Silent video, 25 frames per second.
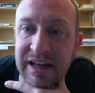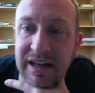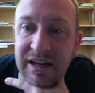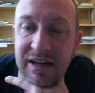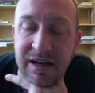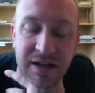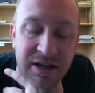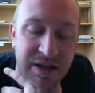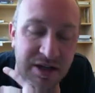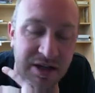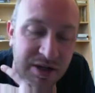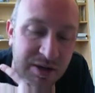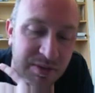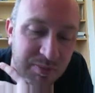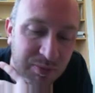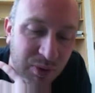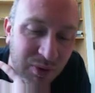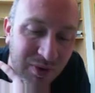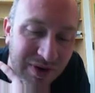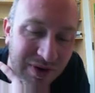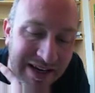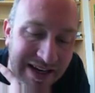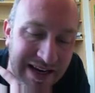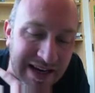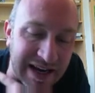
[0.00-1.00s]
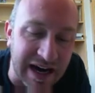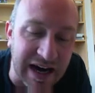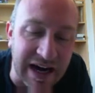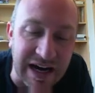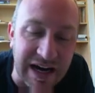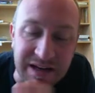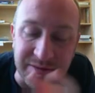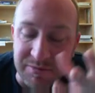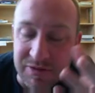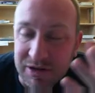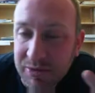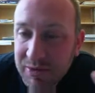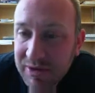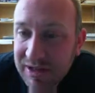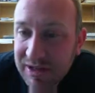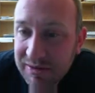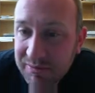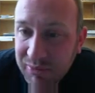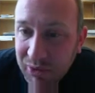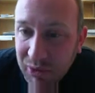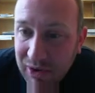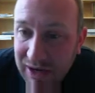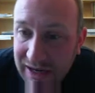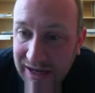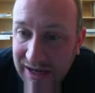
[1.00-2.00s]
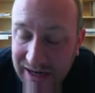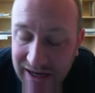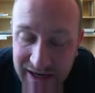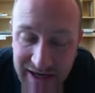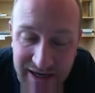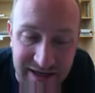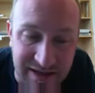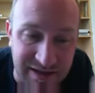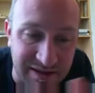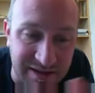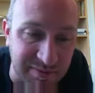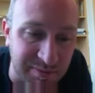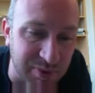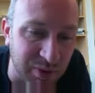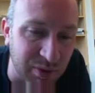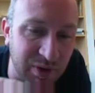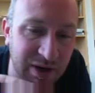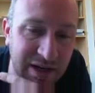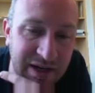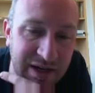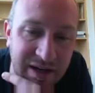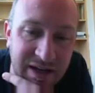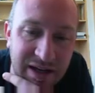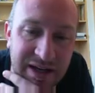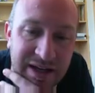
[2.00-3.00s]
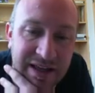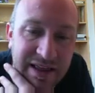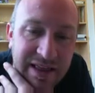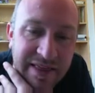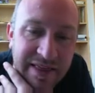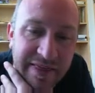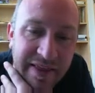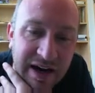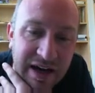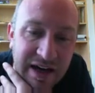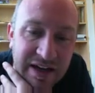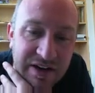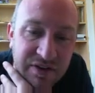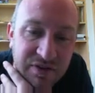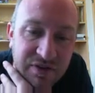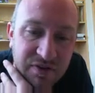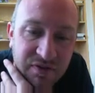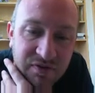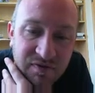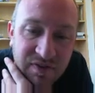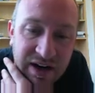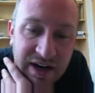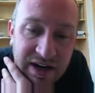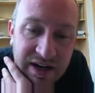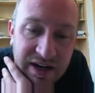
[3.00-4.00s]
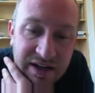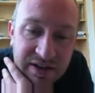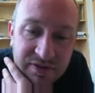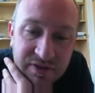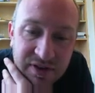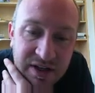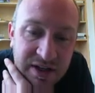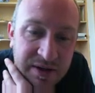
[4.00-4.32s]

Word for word: zero point nine, between zero point nine and zero point nine five.